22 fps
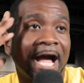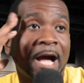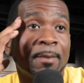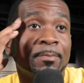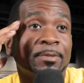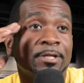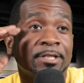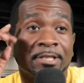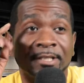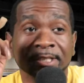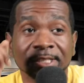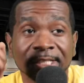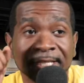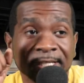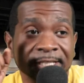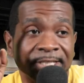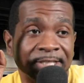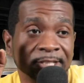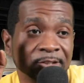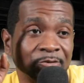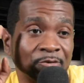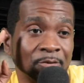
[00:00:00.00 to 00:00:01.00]
I'm going to
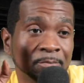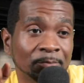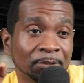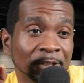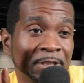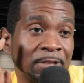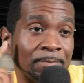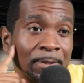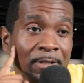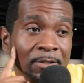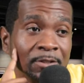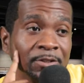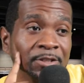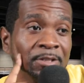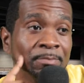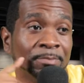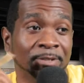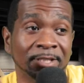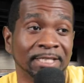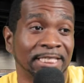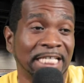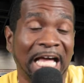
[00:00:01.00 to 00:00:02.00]
take this from this person
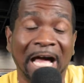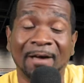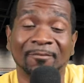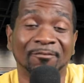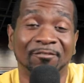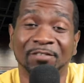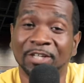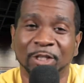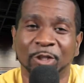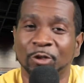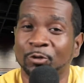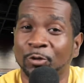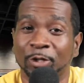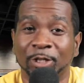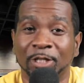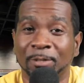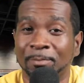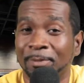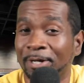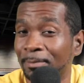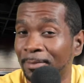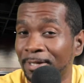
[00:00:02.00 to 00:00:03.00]
because I'm feeling great
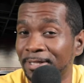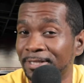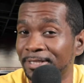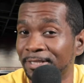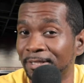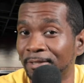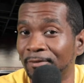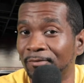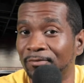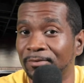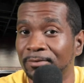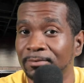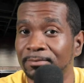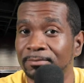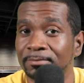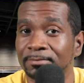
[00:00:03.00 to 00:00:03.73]
about myself.